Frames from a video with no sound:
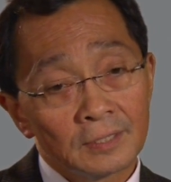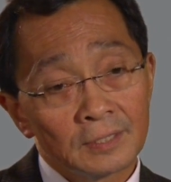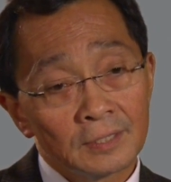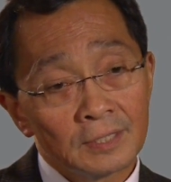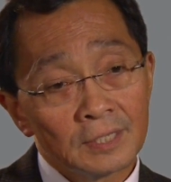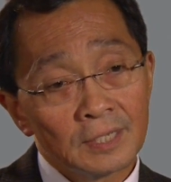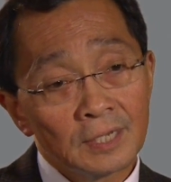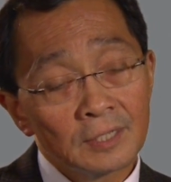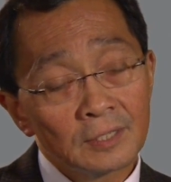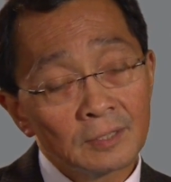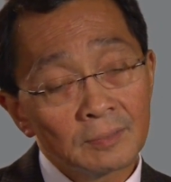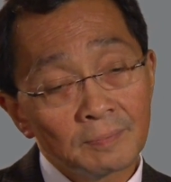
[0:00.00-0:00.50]

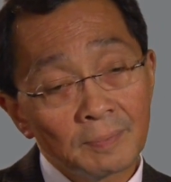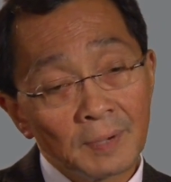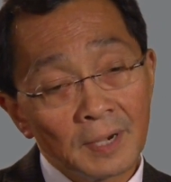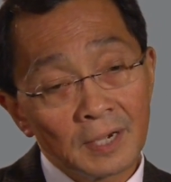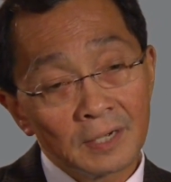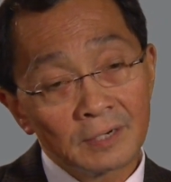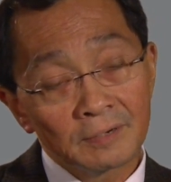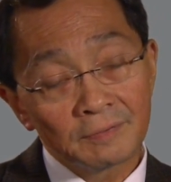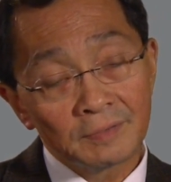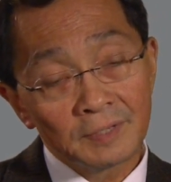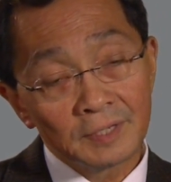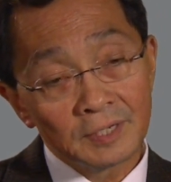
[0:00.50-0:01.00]
The other
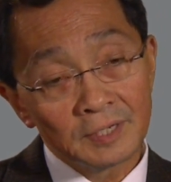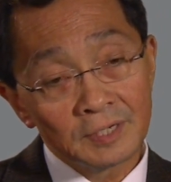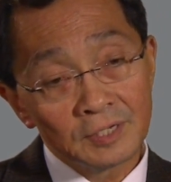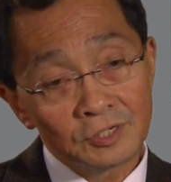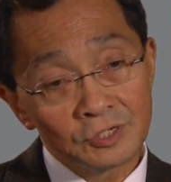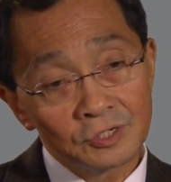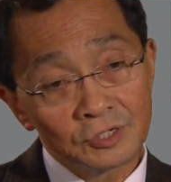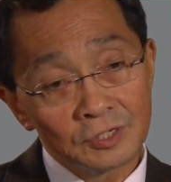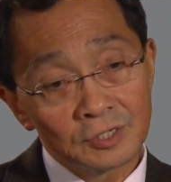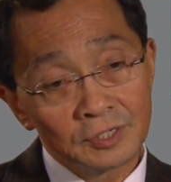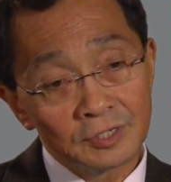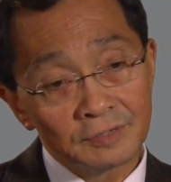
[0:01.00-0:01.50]
part of the
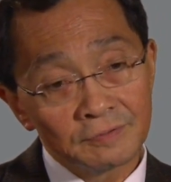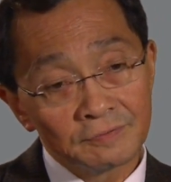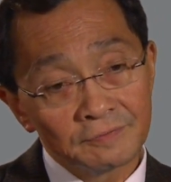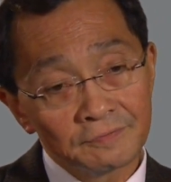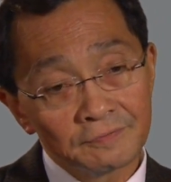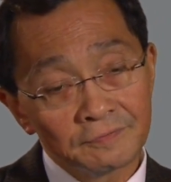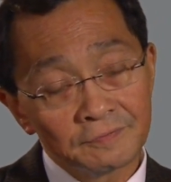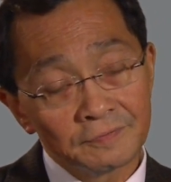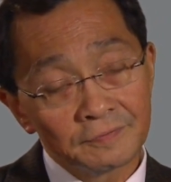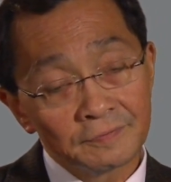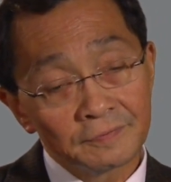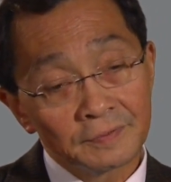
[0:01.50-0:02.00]
initiative
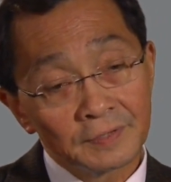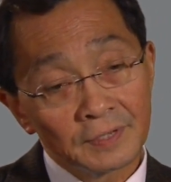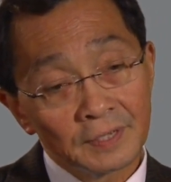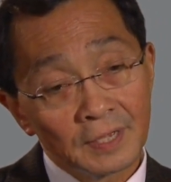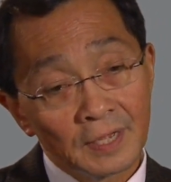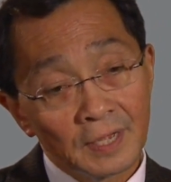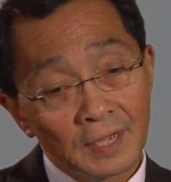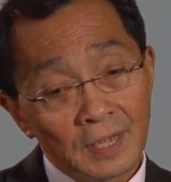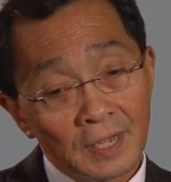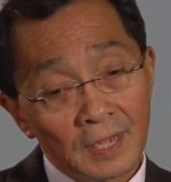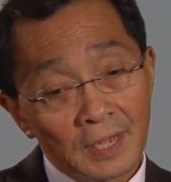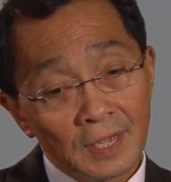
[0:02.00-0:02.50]

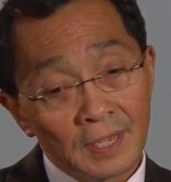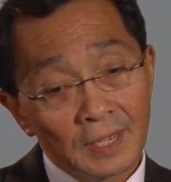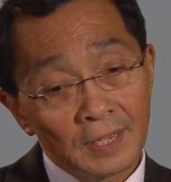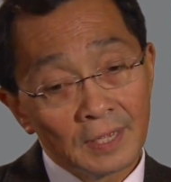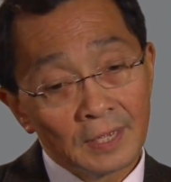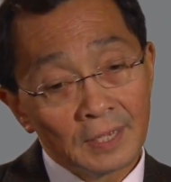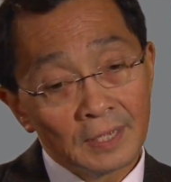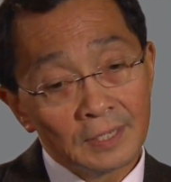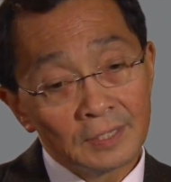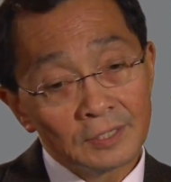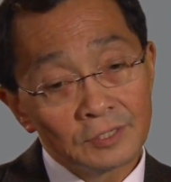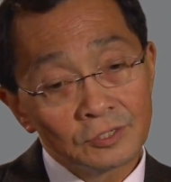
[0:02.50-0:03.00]

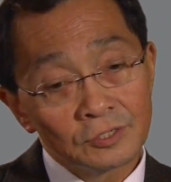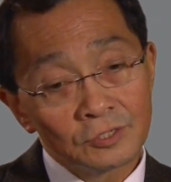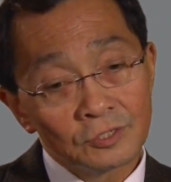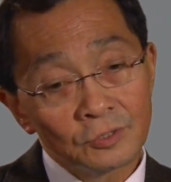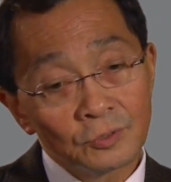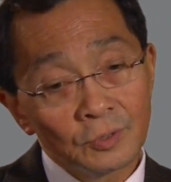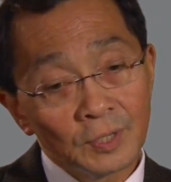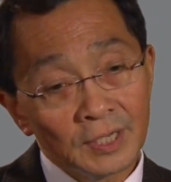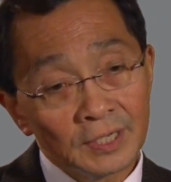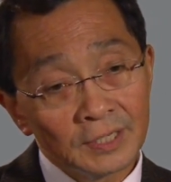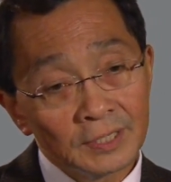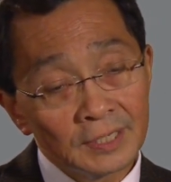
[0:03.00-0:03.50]
is
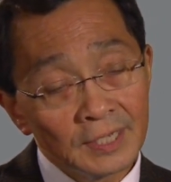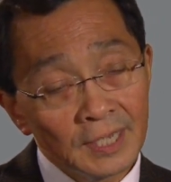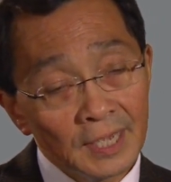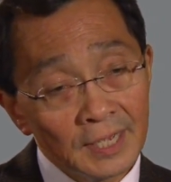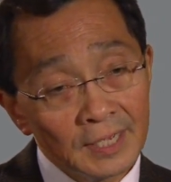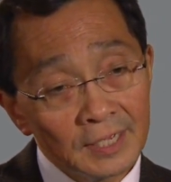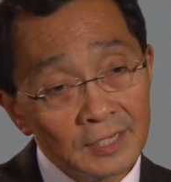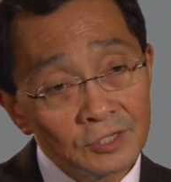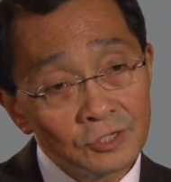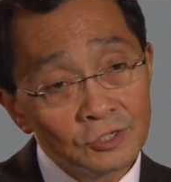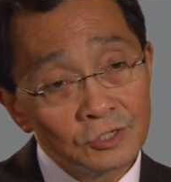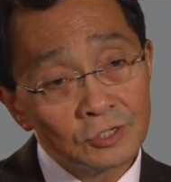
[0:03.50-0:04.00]
to
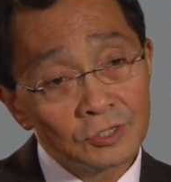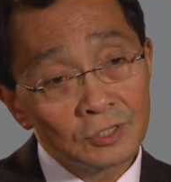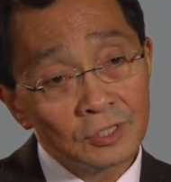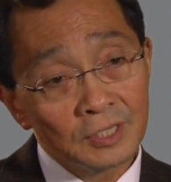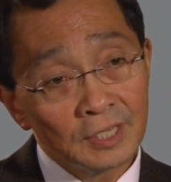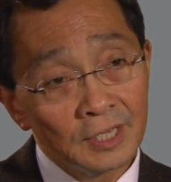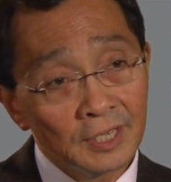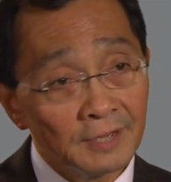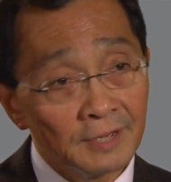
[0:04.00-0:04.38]
engage the